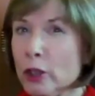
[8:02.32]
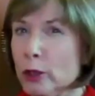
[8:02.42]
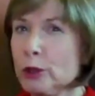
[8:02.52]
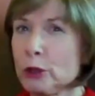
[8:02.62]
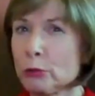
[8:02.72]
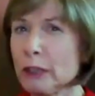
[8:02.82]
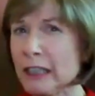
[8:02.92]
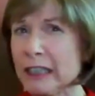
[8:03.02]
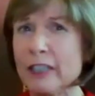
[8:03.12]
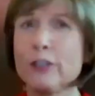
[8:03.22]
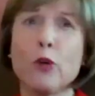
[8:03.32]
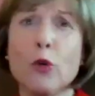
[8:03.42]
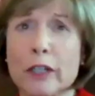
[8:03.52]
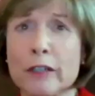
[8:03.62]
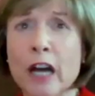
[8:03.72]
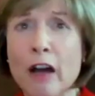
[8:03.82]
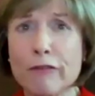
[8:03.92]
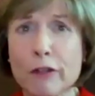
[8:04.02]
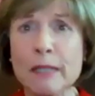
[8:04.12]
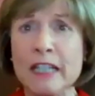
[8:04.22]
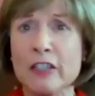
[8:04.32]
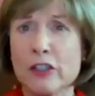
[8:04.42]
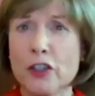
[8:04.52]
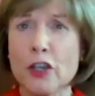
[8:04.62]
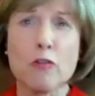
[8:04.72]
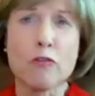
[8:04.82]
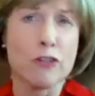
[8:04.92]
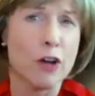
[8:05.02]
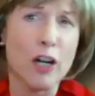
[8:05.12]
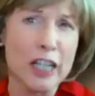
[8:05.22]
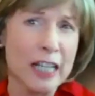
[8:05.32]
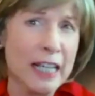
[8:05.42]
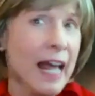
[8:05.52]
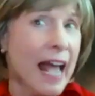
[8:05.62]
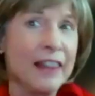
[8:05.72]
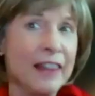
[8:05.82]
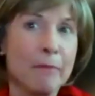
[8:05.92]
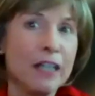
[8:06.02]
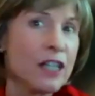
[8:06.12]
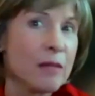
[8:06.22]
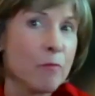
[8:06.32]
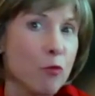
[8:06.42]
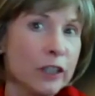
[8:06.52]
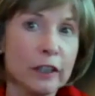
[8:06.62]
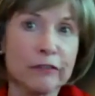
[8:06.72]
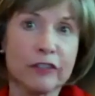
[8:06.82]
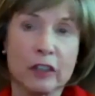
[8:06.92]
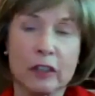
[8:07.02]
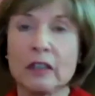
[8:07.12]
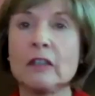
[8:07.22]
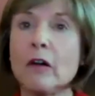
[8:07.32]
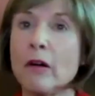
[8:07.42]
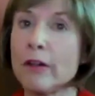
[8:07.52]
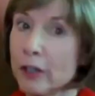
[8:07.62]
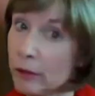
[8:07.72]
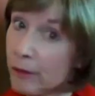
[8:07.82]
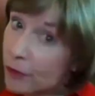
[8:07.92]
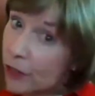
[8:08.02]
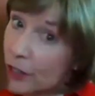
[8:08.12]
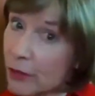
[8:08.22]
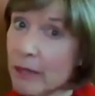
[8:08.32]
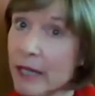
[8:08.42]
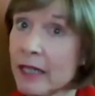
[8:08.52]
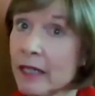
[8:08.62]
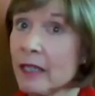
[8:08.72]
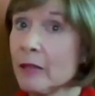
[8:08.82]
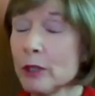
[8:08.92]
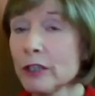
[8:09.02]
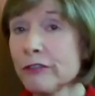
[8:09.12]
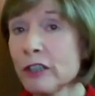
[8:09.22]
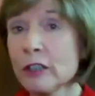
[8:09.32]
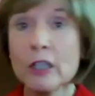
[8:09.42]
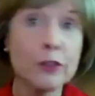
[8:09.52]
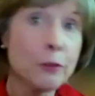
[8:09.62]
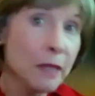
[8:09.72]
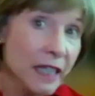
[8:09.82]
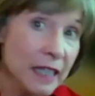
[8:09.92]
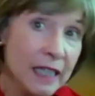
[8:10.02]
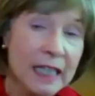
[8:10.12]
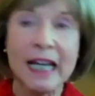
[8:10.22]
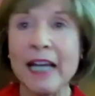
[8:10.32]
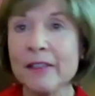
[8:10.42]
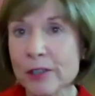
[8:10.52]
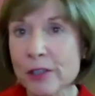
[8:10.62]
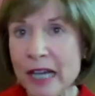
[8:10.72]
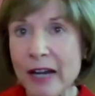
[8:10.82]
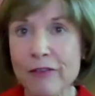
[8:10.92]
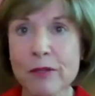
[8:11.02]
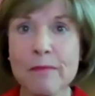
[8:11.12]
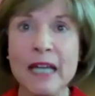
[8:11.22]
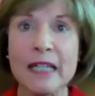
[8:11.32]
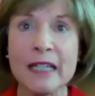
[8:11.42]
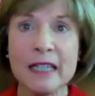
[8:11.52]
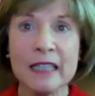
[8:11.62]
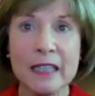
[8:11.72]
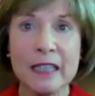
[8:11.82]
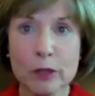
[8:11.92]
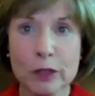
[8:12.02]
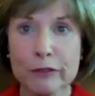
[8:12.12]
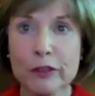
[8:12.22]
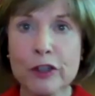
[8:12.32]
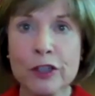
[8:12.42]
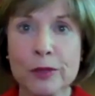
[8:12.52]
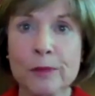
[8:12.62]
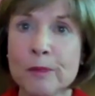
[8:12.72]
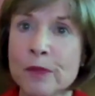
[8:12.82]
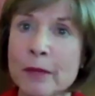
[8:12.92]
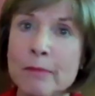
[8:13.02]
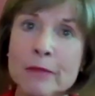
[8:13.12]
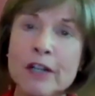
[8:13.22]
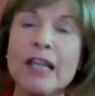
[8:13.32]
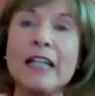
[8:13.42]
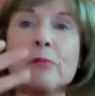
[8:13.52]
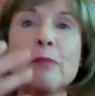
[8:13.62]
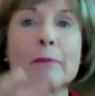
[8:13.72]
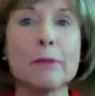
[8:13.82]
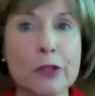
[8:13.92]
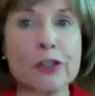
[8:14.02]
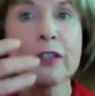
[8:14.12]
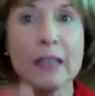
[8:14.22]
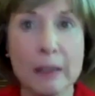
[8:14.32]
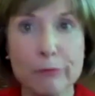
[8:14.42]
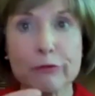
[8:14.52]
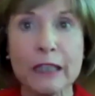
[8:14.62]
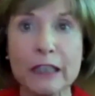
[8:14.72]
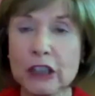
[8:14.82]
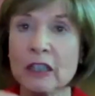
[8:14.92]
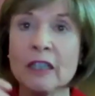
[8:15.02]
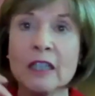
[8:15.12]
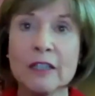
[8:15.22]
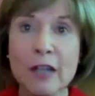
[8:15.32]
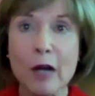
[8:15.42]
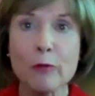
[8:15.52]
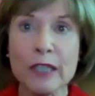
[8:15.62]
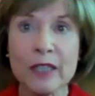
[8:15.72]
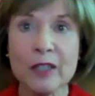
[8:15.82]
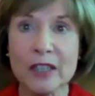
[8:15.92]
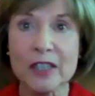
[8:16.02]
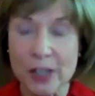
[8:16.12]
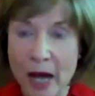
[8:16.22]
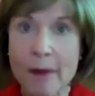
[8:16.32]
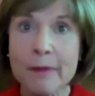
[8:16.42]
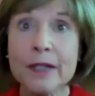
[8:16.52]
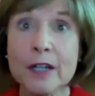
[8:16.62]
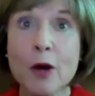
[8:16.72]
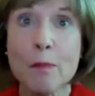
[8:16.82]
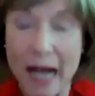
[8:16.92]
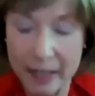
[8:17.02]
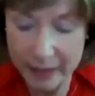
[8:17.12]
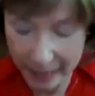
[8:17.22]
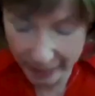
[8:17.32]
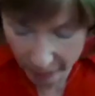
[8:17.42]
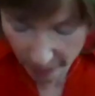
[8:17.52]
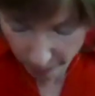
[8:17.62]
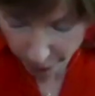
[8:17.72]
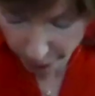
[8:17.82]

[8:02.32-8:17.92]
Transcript: who's really adored for being so naughty, and that makes him wonderful, although doesn't make him wonderful to me and doesn't have to make him wonderful to you. Meanwhile, that's my personal impression, not reading auras. I'm going to go back now to